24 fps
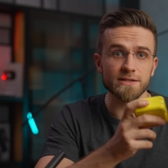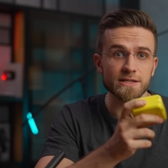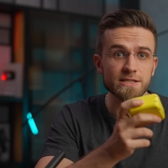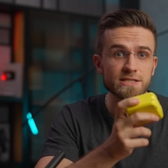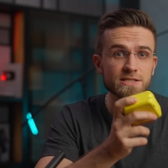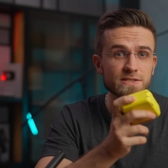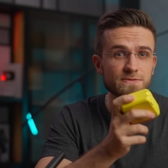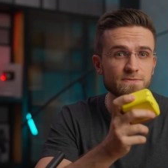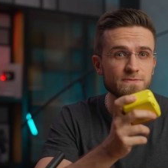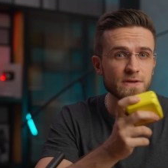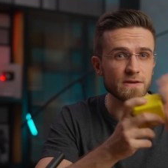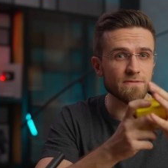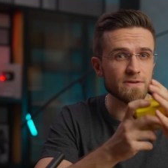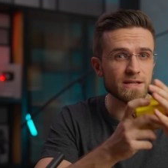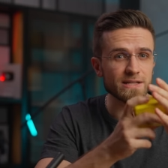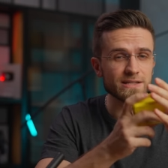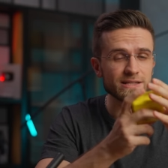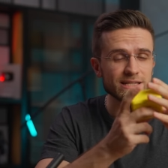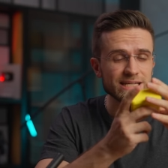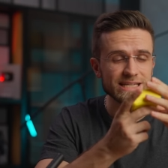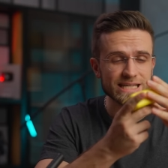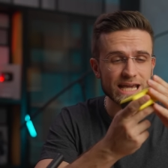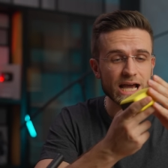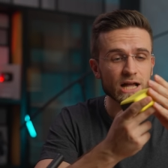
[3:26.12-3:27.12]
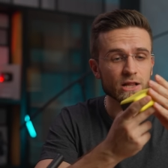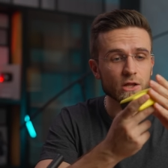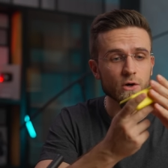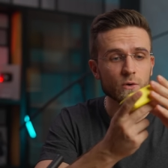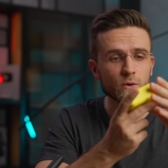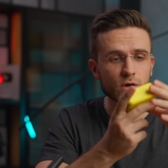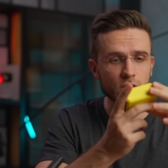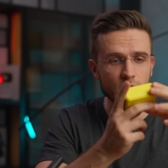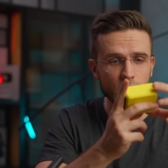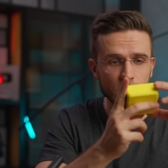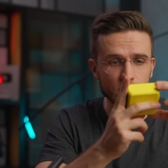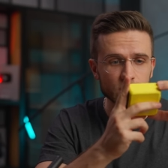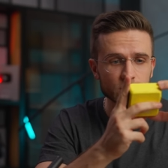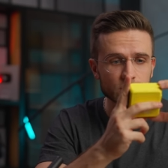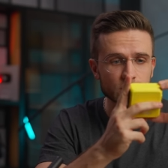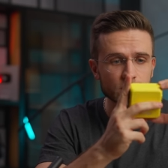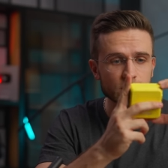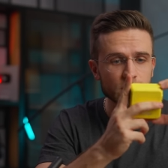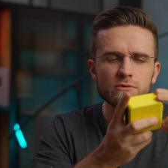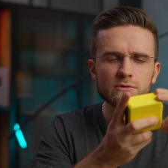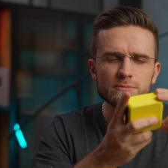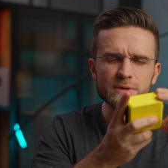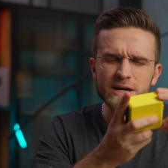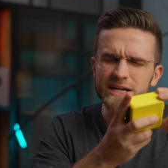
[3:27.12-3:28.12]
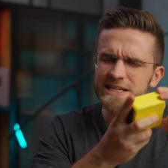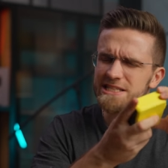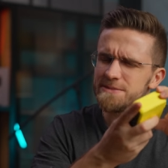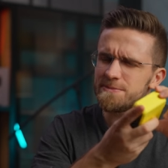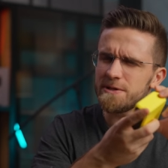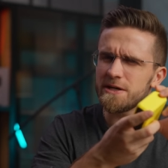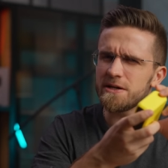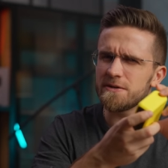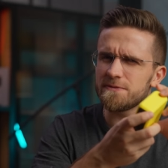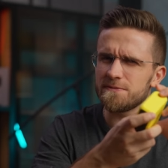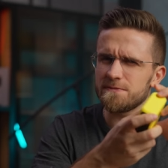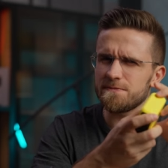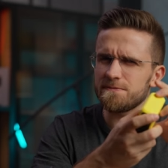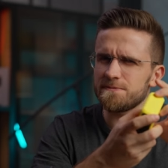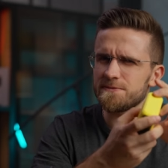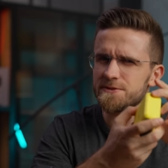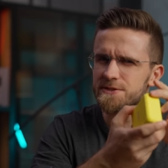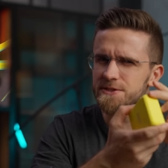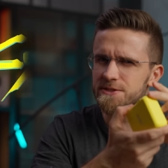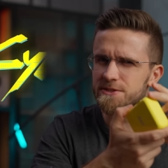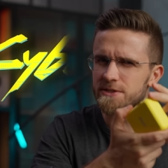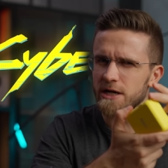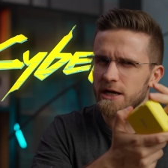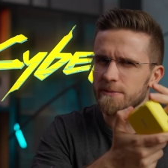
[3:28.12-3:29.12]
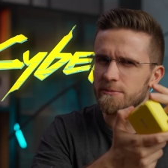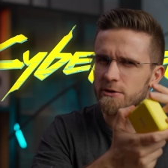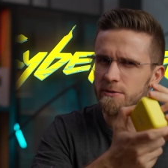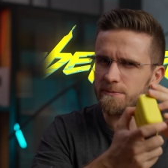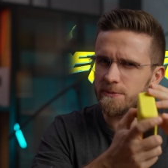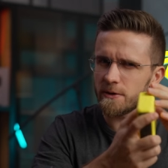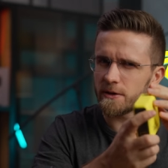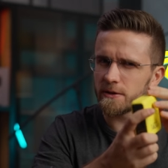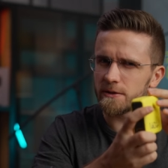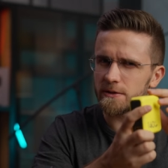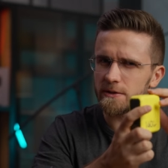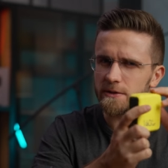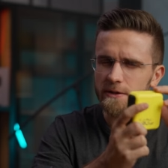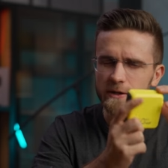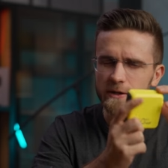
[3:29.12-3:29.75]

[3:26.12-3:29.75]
this vivid yellow color reminds me of cyberpunk, you